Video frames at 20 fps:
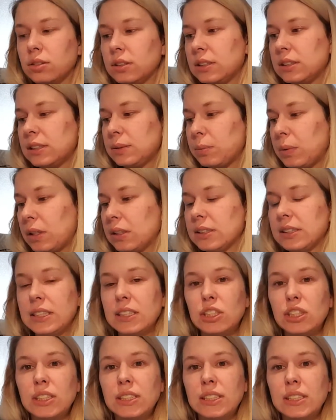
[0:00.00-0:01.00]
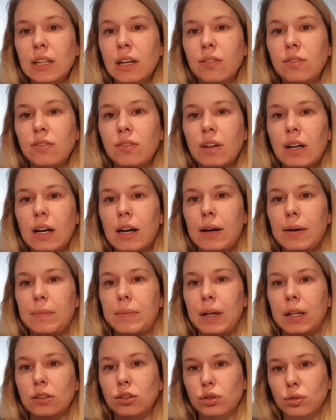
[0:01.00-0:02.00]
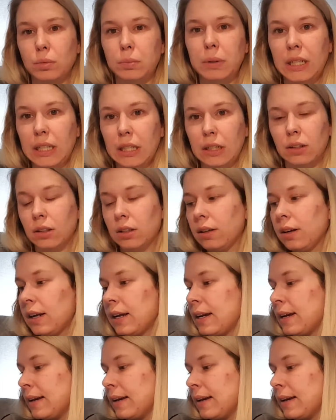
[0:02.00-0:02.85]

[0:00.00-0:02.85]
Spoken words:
small stitchy stuff. I'll do them here.